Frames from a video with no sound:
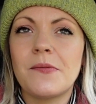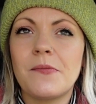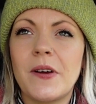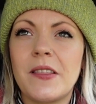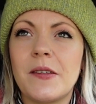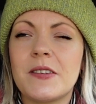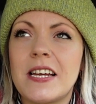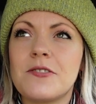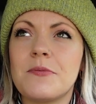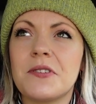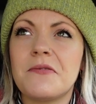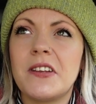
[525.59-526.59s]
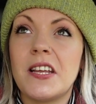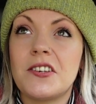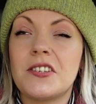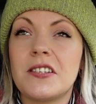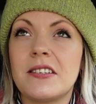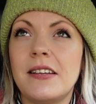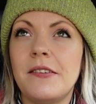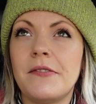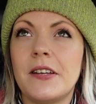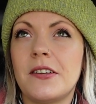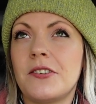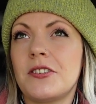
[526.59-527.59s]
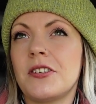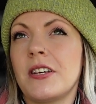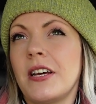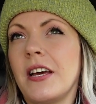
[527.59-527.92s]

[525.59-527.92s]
when the sketchbook's finished, it's nearly finished.